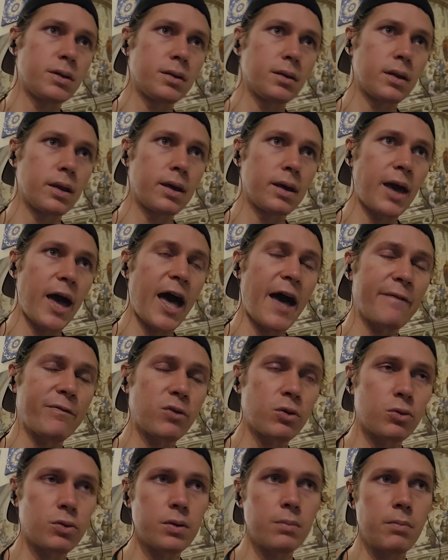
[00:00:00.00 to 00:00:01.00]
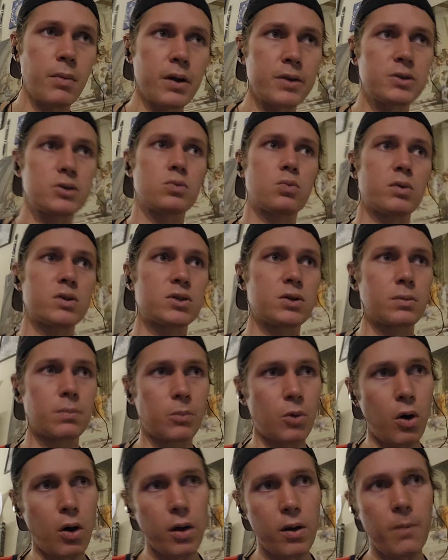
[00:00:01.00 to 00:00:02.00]
Like, after 3 months, once I'm
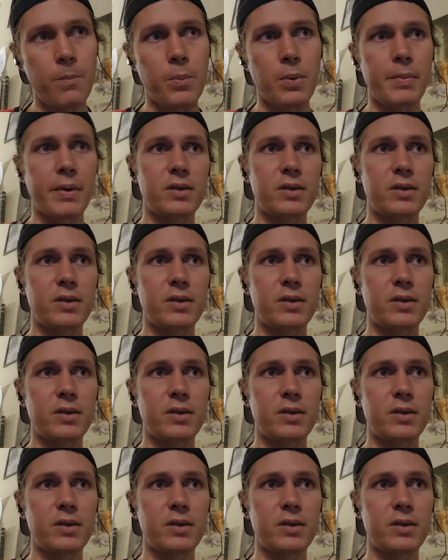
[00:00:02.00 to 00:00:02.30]
caught up with